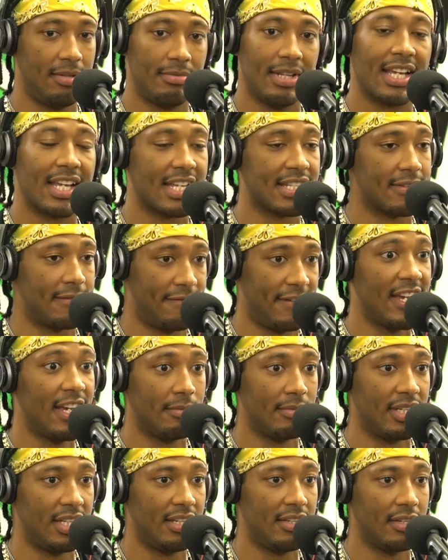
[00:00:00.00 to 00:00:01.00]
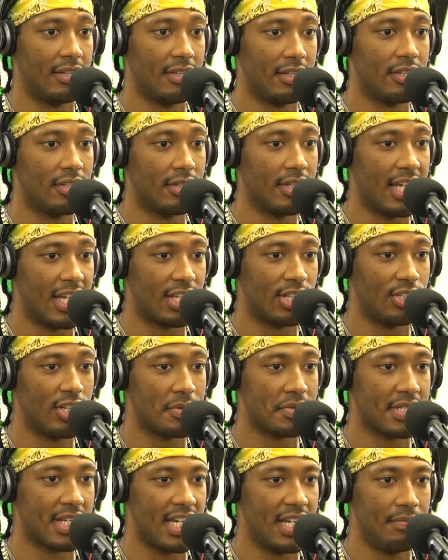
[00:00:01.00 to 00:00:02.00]
like as a family. Like, you know
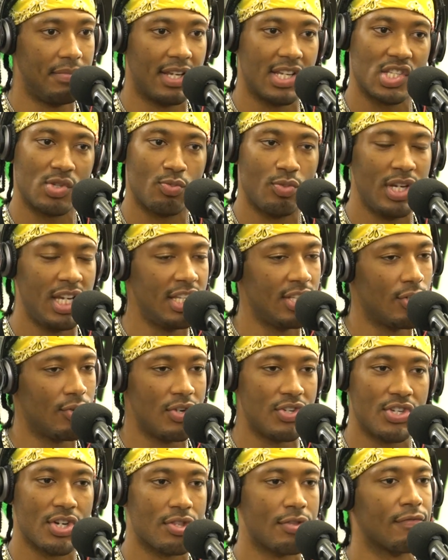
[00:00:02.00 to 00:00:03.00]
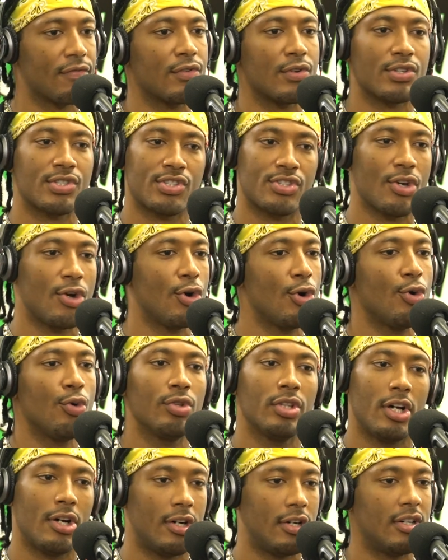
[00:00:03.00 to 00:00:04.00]
what I'm saying? Because we know each other for
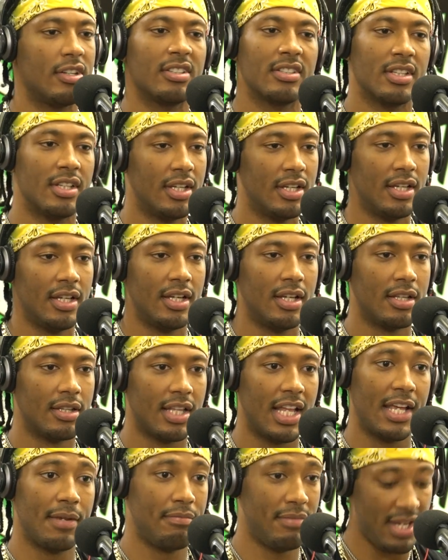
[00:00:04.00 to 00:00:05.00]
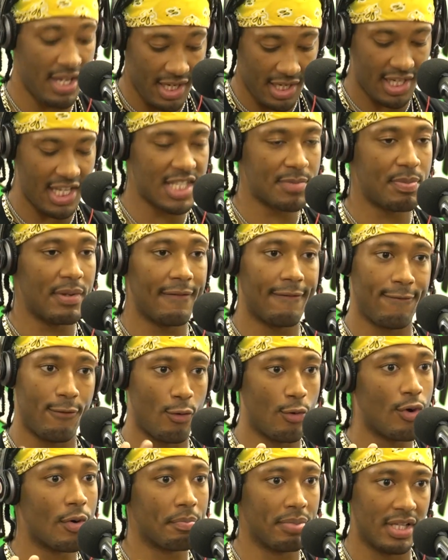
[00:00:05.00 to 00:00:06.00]
so long. Like me, it's been
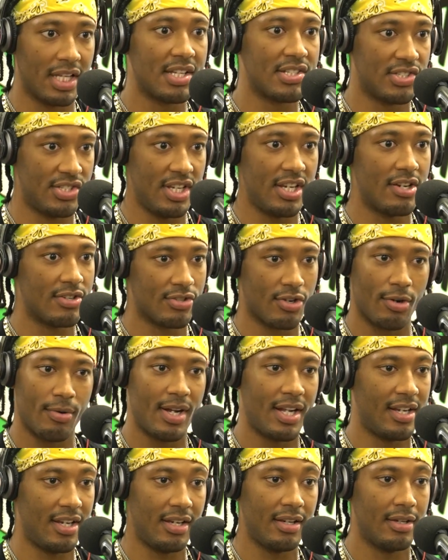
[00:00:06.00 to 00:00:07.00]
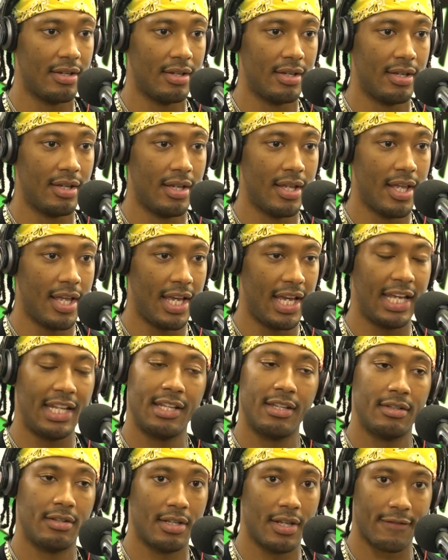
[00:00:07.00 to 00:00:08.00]
4+ years already.
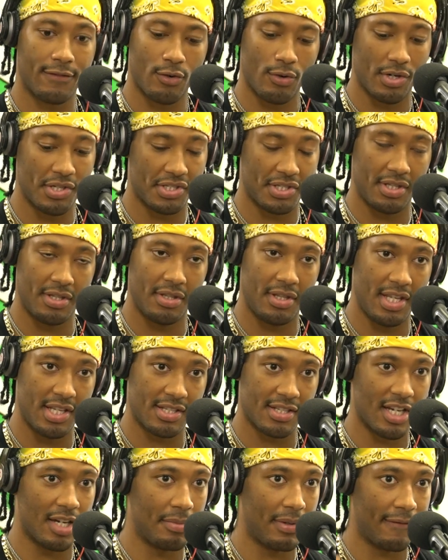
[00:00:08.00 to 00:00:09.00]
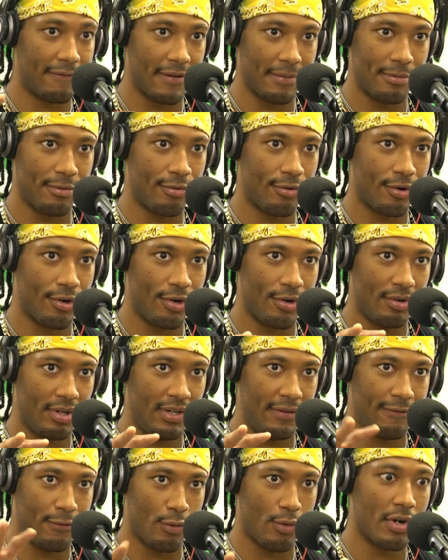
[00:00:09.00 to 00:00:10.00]
And of course, this coming
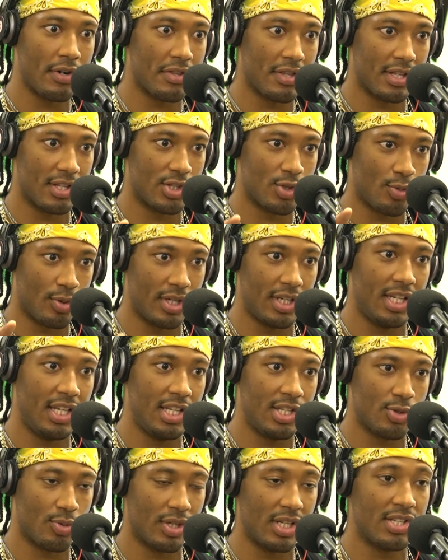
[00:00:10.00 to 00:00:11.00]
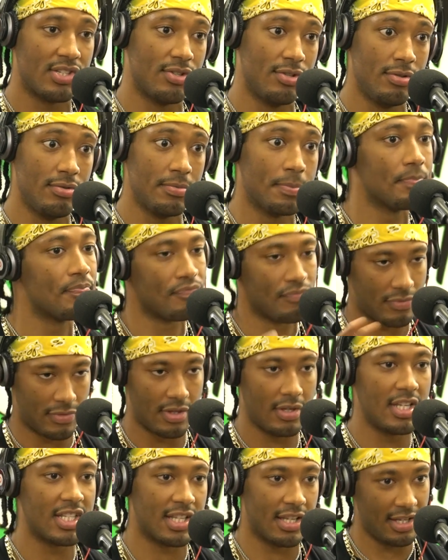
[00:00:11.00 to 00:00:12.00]
February 4th, 2022
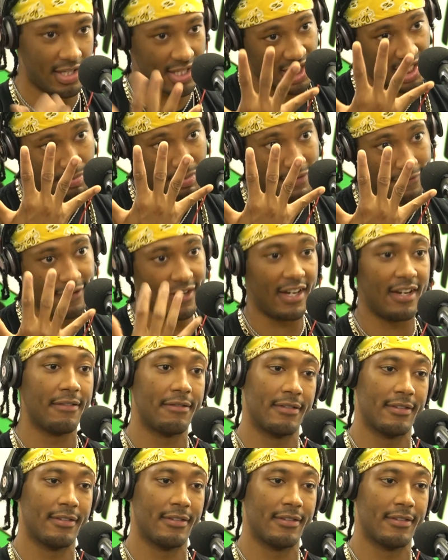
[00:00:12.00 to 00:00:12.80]
is going to be 5.